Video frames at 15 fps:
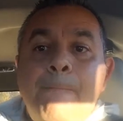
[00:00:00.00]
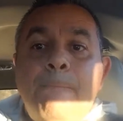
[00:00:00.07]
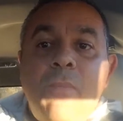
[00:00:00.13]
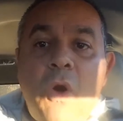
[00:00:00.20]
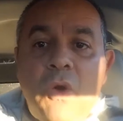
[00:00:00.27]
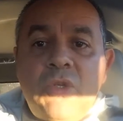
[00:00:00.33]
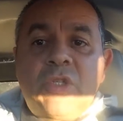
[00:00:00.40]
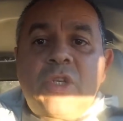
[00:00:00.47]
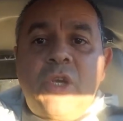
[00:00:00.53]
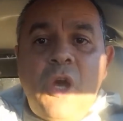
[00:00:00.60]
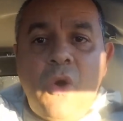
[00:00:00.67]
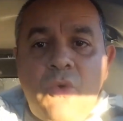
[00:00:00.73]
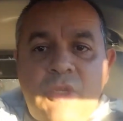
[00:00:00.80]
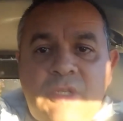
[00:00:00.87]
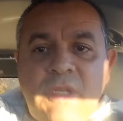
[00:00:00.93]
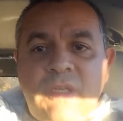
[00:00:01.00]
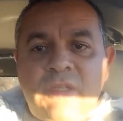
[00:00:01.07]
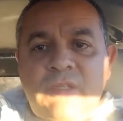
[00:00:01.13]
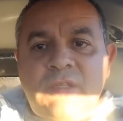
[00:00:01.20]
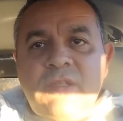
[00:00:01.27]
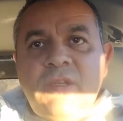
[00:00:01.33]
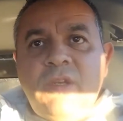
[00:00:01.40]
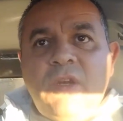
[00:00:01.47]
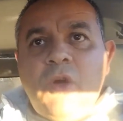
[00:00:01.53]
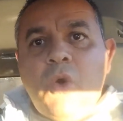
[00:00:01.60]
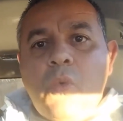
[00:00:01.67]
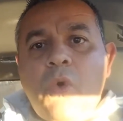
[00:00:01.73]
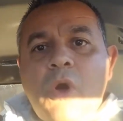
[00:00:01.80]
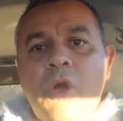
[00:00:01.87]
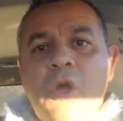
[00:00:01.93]
Most coaches
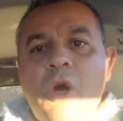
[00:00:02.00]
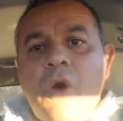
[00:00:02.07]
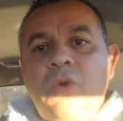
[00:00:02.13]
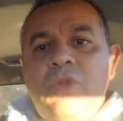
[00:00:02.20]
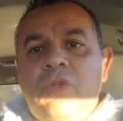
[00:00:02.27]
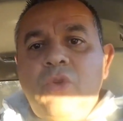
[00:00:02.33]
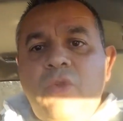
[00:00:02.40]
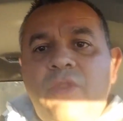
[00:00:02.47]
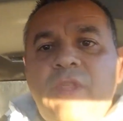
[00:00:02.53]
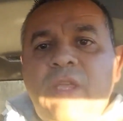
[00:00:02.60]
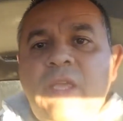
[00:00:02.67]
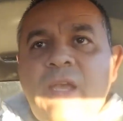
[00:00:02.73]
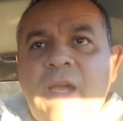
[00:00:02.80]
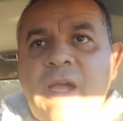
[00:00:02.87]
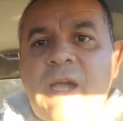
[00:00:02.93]
will go to the